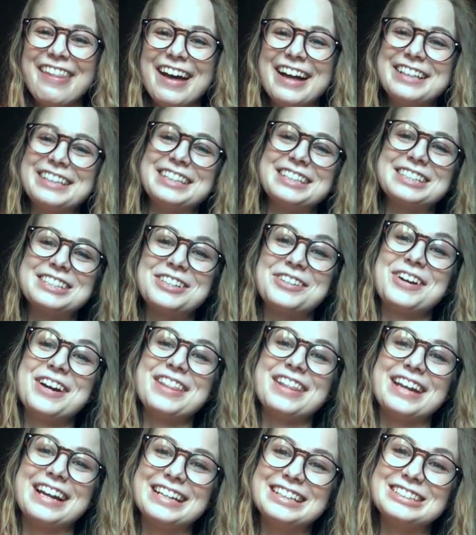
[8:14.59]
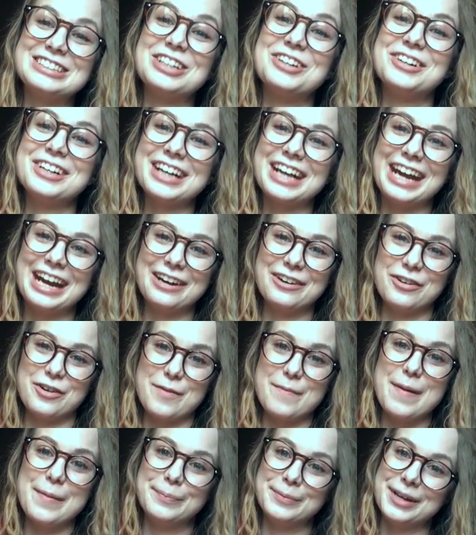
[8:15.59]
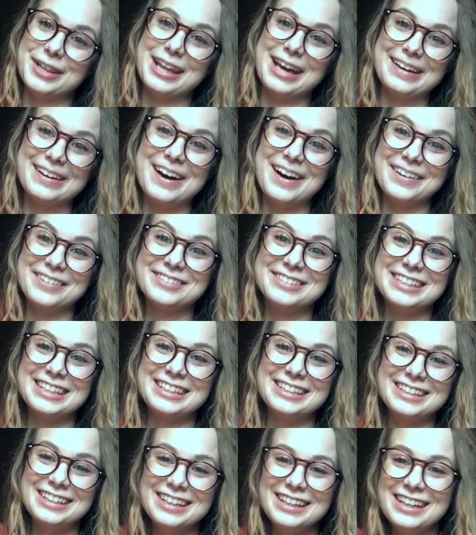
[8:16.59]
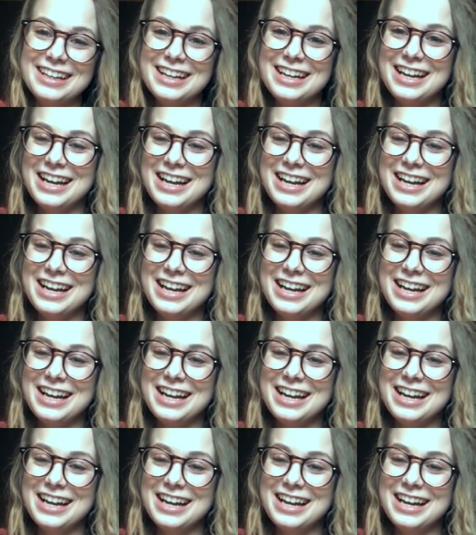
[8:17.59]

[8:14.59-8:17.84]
that's a story that I don't care to remember that often.